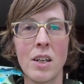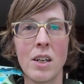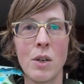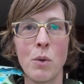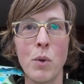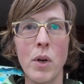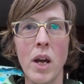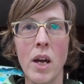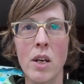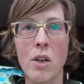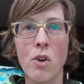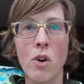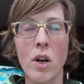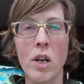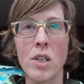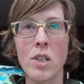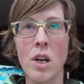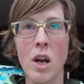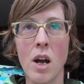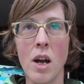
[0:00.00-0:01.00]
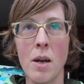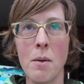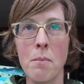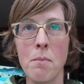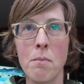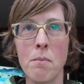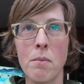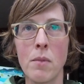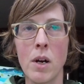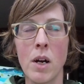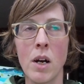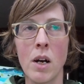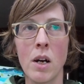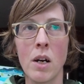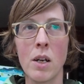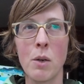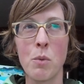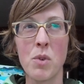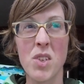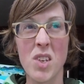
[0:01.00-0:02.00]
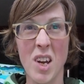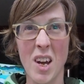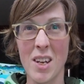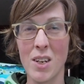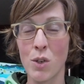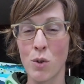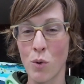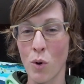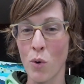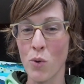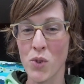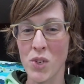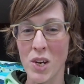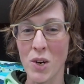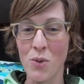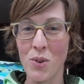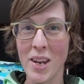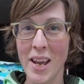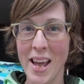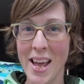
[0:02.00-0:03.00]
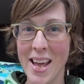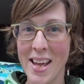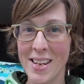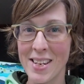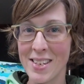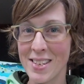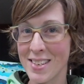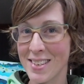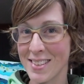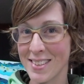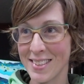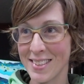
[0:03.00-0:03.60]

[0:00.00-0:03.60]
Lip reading: we had a great time. It was kind of gross out, and